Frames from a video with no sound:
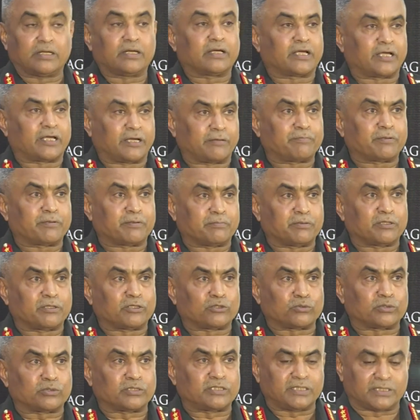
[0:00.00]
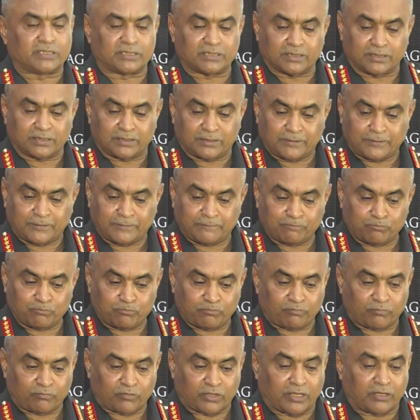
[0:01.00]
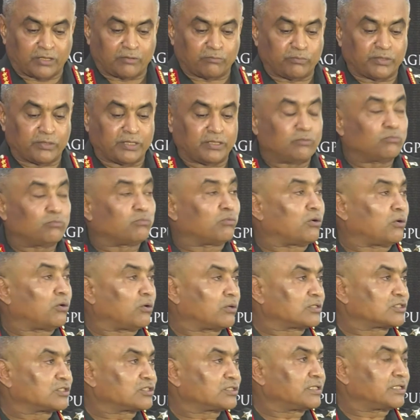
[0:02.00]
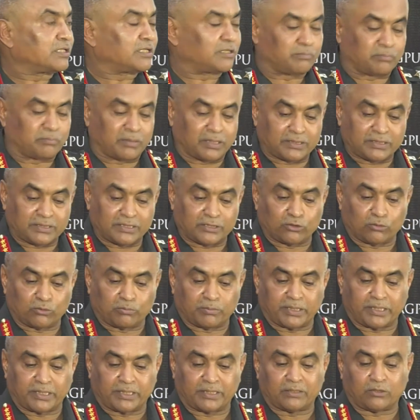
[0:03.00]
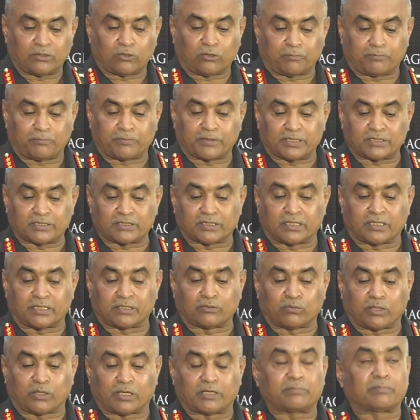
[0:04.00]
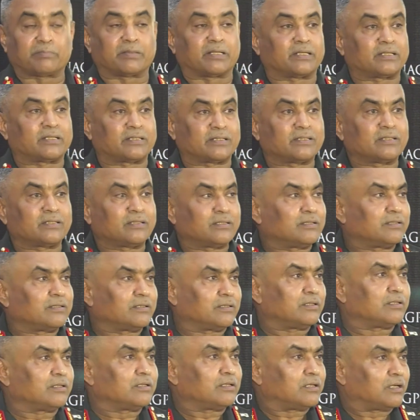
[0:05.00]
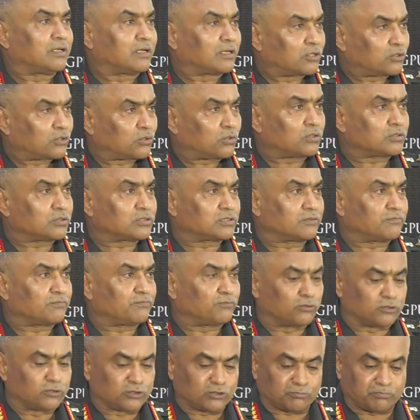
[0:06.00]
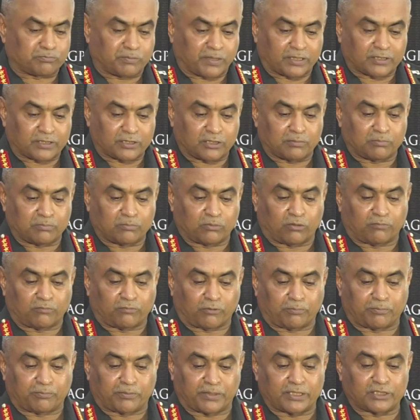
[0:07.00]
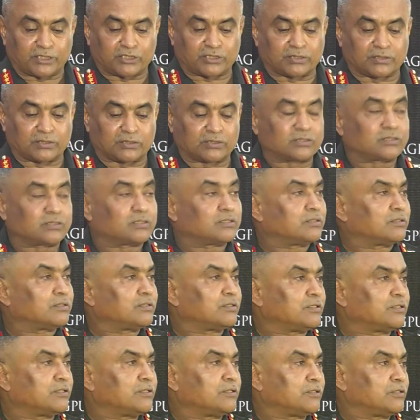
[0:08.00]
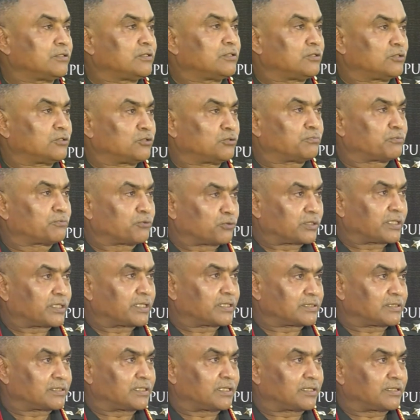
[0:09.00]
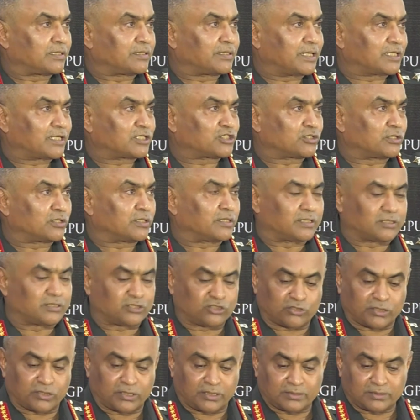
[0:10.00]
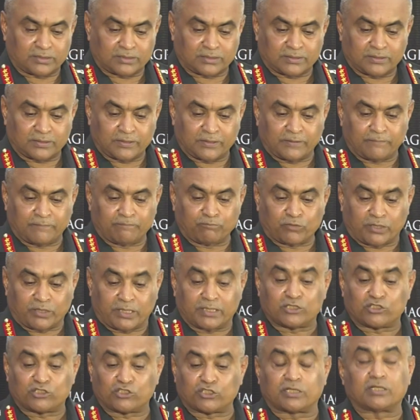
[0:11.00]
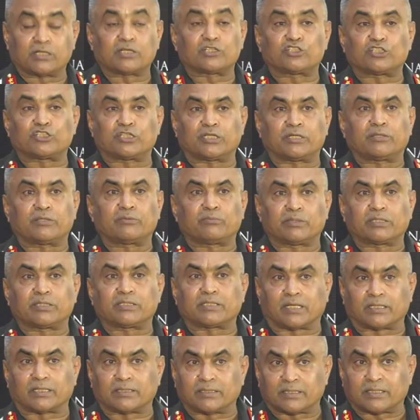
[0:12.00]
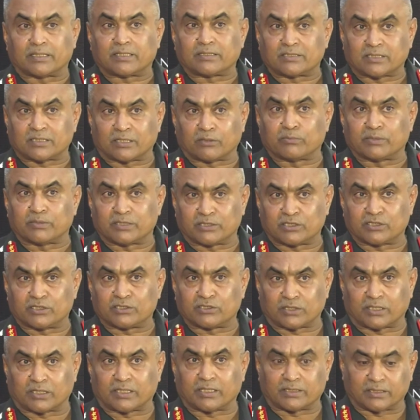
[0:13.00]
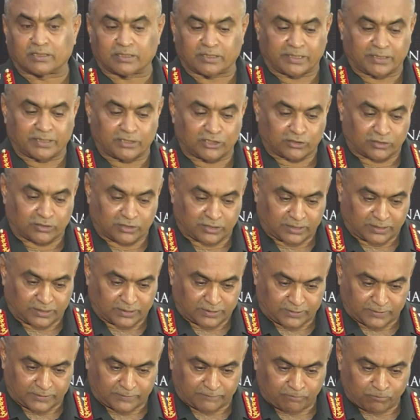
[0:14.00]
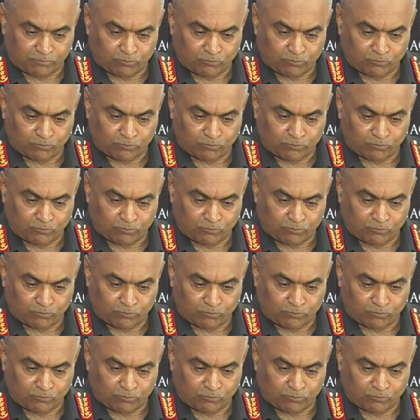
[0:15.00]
capable to deter and win wars in a multi-domain operational environment across the full spectrum of operations to protect our national interest in synergy with other services and other agencies.